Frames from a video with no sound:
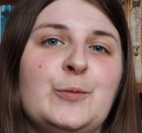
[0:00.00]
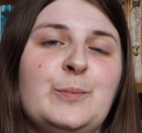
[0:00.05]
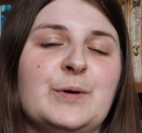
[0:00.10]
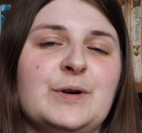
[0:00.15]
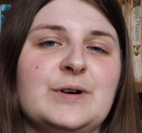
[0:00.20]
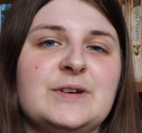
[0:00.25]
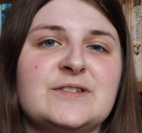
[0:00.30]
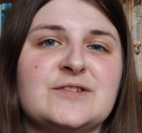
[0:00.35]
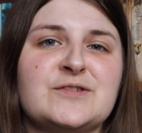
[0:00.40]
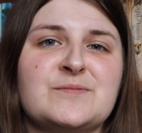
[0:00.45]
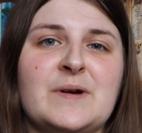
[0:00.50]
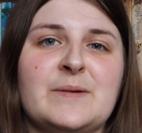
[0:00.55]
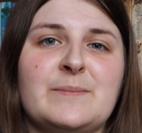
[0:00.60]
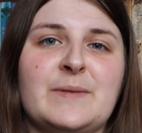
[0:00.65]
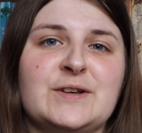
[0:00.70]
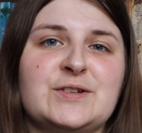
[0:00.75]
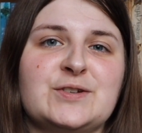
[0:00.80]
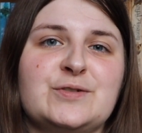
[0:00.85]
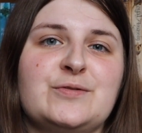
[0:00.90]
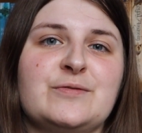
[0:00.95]
books from my
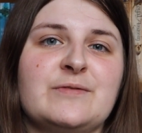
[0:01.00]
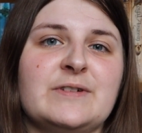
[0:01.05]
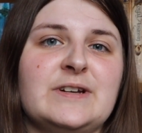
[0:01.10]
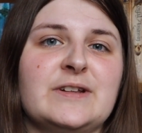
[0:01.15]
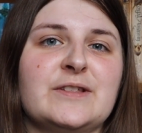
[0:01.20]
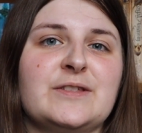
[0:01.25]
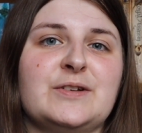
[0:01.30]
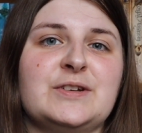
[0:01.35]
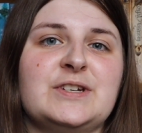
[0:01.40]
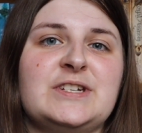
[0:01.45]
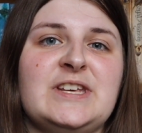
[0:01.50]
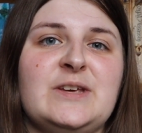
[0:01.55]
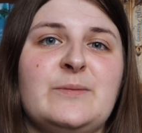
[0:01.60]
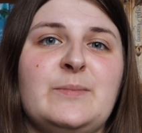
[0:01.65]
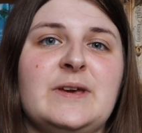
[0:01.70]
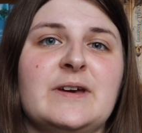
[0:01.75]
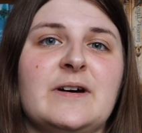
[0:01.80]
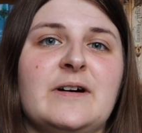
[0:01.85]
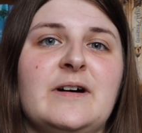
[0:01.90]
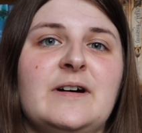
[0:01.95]
Magical Readathon
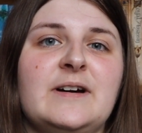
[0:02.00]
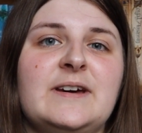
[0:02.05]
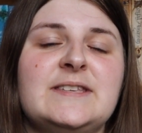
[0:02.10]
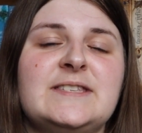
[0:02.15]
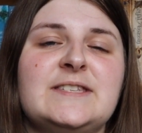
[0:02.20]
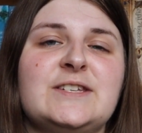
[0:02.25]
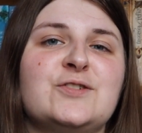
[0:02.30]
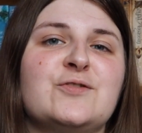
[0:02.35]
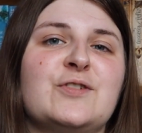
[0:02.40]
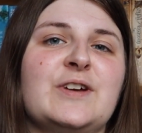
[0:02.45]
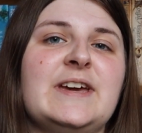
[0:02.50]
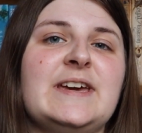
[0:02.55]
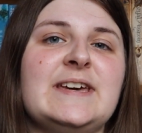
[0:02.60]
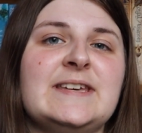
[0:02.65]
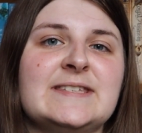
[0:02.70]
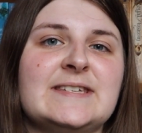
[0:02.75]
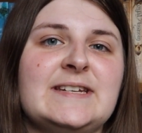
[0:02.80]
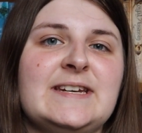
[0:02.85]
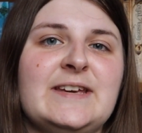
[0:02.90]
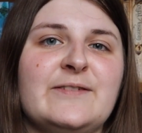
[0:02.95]
TBR, considering it
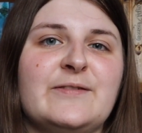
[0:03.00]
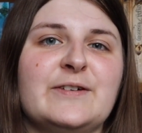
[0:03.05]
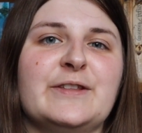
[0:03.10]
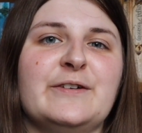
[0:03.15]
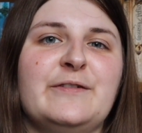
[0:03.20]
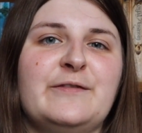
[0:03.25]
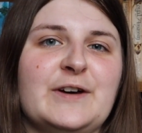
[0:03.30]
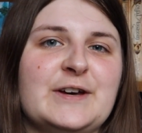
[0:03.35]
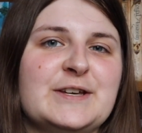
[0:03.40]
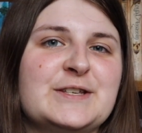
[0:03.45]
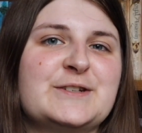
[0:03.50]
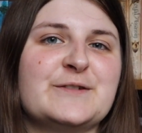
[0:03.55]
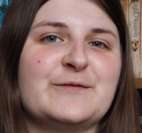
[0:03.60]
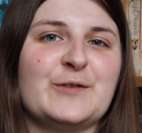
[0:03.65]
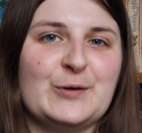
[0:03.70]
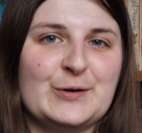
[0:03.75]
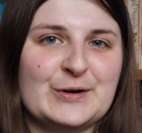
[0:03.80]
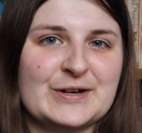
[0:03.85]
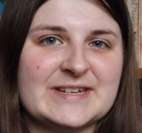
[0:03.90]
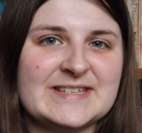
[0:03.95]
isn't even the 1st of
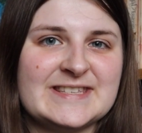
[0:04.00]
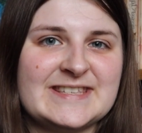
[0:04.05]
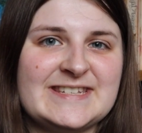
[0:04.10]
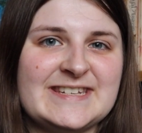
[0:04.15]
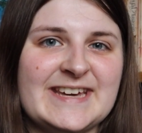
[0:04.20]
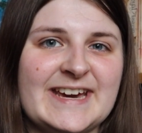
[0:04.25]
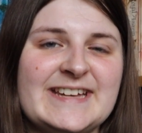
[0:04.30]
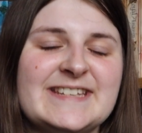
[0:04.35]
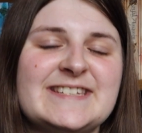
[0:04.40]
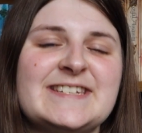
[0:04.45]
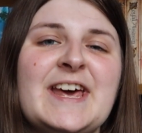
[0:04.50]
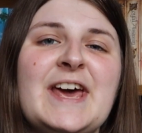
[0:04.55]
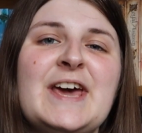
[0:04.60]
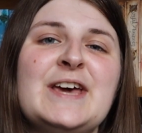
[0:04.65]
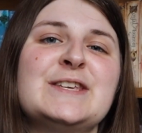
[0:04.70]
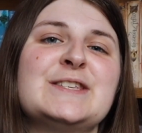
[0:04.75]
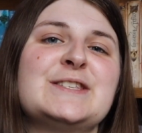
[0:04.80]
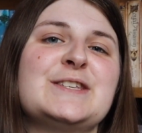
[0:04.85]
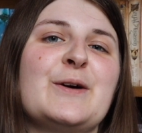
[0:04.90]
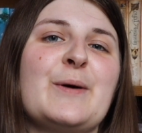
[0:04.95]
August yet,
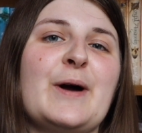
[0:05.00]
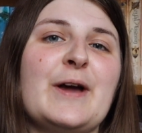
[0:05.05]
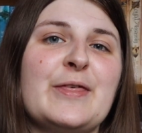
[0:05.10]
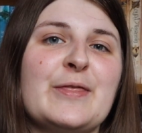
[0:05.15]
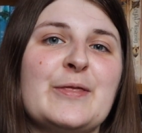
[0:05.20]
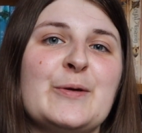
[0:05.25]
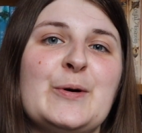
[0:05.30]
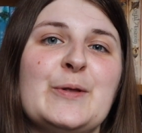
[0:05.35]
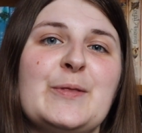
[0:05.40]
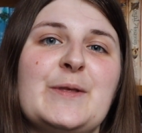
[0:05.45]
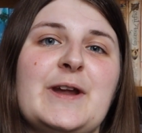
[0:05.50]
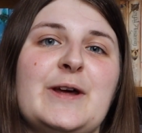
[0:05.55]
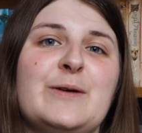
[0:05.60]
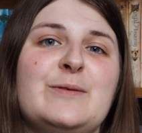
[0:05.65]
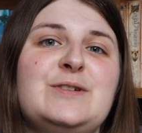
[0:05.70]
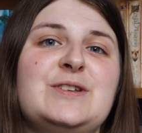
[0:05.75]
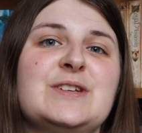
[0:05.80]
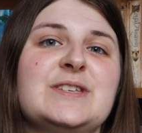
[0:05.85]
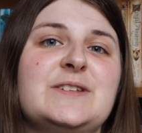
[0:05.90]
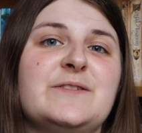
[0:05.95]
so I thought that I
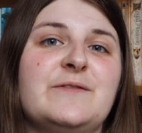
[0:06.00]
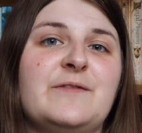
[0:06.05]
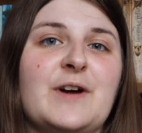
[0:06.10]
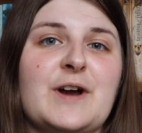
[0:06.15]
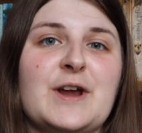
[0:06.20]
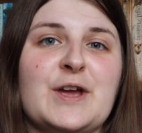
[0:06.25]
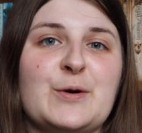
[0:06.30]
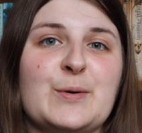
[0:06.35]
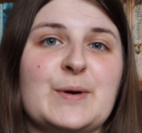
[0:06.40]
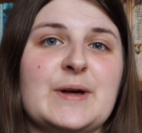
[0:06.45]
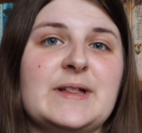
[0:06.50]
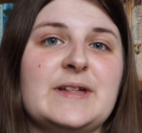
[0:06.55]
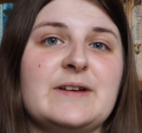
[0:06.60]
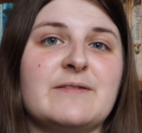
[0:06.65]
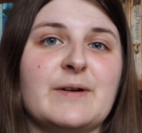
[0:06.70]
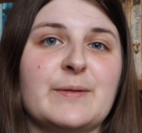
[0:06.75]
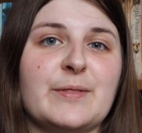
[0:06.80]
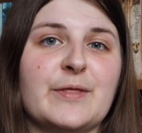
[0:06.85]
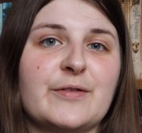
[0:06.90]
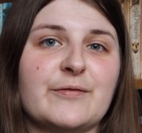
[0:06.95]
would just very quickly
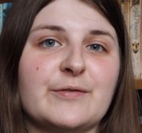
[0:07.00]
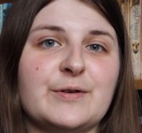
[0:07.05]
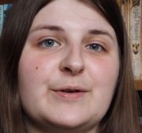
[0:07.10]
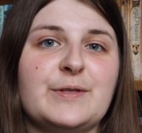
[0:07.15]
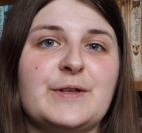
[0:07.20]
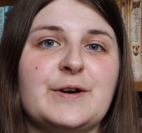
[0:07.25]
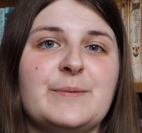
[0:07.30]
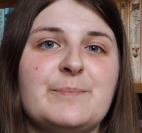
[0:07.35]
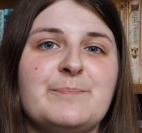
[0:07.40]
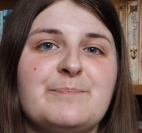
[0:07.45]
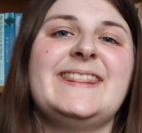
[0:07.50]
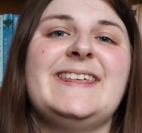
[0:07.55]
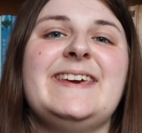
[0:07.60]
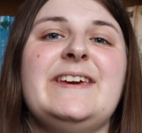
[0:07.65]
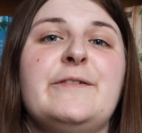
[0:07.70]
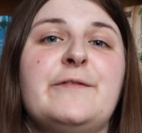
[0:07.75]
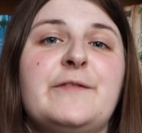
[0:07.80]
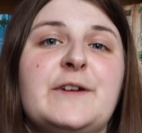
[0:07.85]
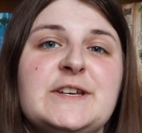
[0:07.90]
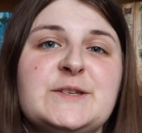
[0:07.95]
run through them.
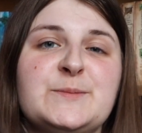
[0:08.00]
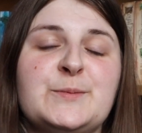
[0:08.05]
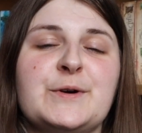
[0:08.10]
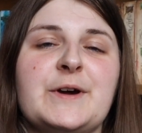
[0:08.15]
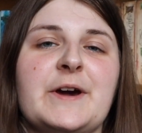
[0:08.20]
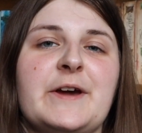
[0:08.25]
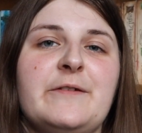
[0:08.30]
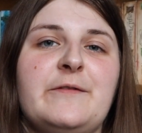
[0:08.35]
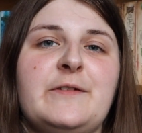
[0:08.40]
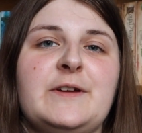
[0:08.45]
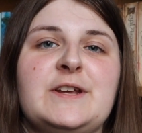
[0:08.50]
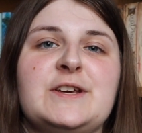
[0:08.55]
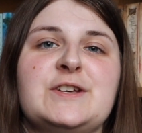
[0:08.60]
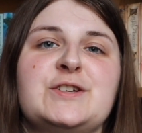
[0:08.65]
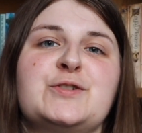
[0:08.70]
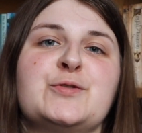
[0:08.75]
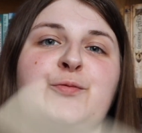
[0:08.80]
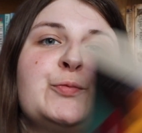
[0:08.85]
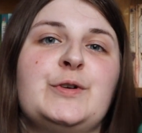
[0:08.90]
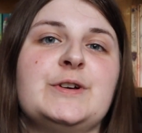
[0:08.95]
The first book I
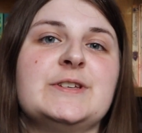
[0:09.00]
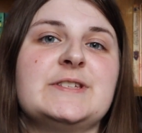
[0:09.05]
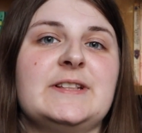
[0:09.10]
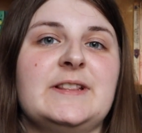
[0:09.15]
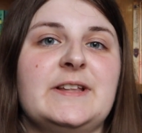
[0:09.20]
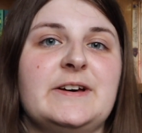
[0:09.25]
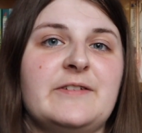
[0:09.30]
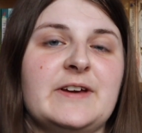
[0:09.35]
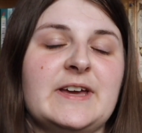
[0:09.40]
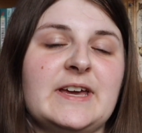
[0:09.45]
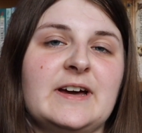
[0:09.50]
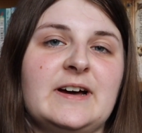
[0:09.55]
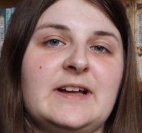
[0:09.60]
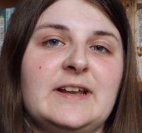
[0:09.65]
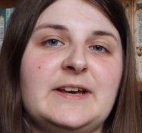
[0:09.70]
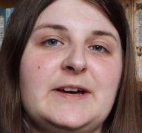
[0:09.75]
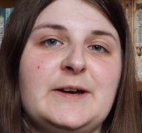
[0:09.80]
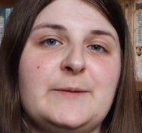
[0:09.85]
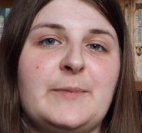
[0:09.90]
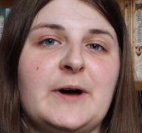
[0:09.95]
finished was Love in
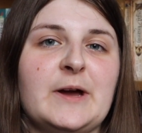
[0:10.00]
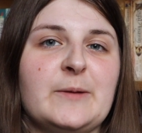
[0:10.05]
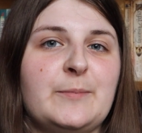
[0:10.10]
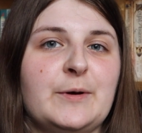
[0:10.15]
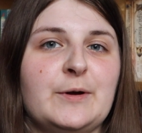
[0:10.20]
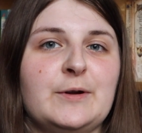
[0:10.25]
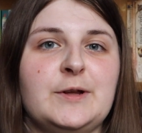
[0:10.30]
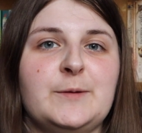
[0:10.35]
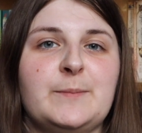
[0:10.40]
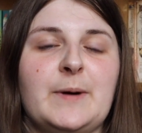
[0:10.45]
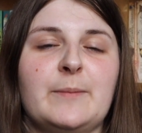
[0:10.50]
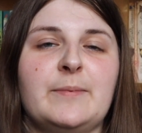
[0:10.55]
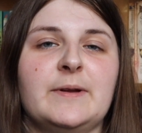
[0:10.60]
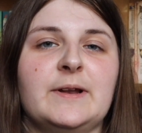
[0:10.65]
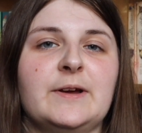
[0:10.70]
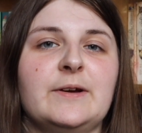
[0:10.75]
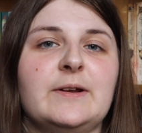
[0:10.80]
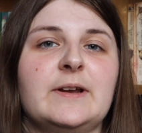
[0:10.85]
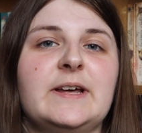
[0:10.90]
Colour by Bolu Babalola.